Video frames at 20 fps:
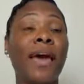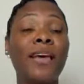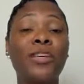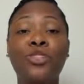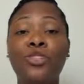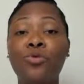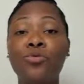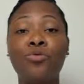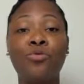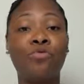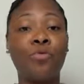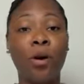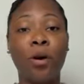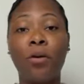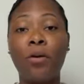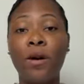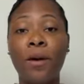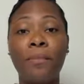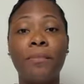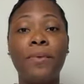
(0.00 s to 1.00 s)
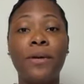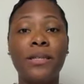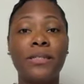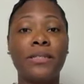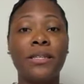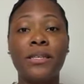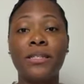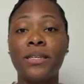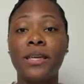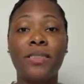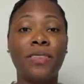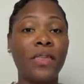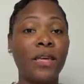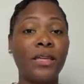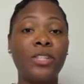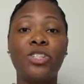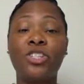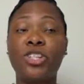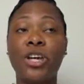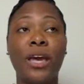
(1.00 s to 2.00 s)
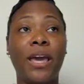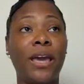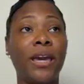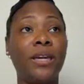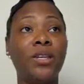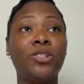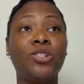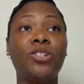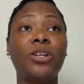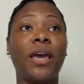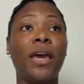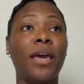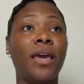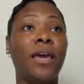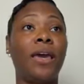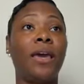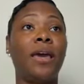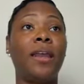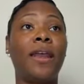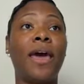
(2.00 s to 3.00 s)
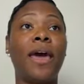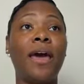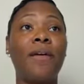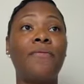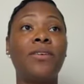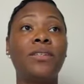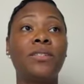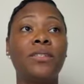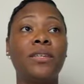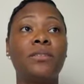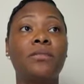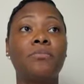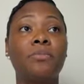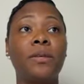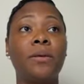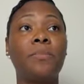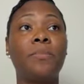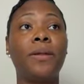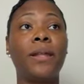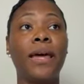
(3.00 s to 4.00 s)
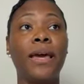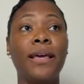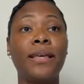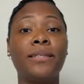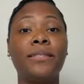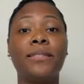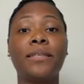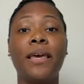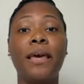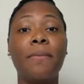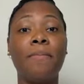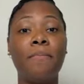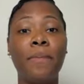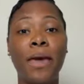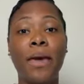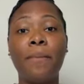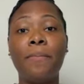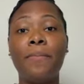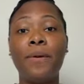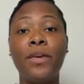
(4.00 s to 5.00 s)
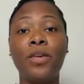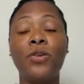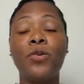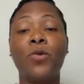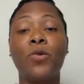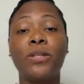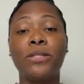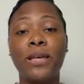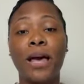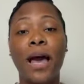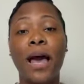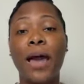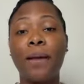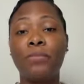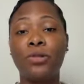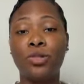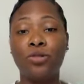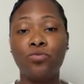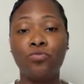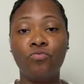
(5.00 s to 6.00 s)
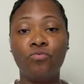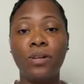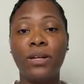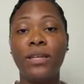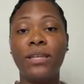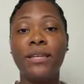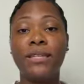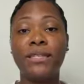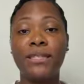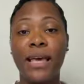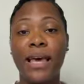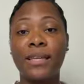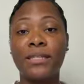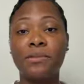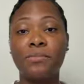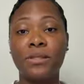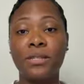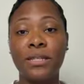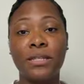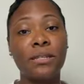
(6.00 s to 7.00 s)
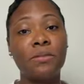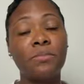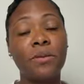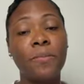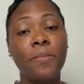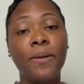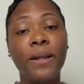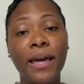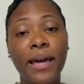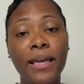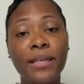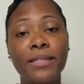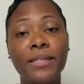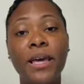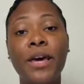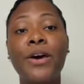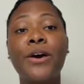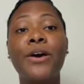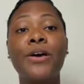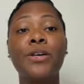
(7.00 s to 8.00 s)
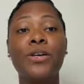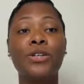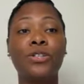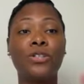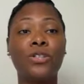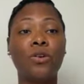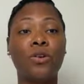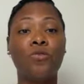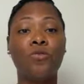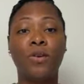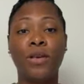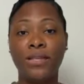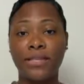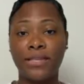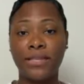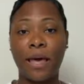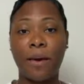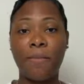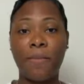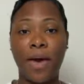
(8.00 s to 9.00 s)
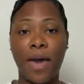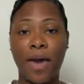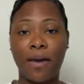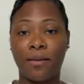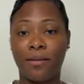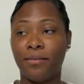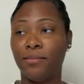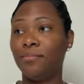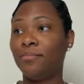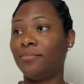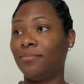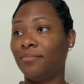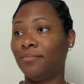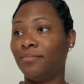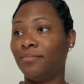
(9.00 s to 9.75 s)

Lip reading: as you grow in business, things change, and having systems in place, it may be your time to really set some systems in place so you can step back.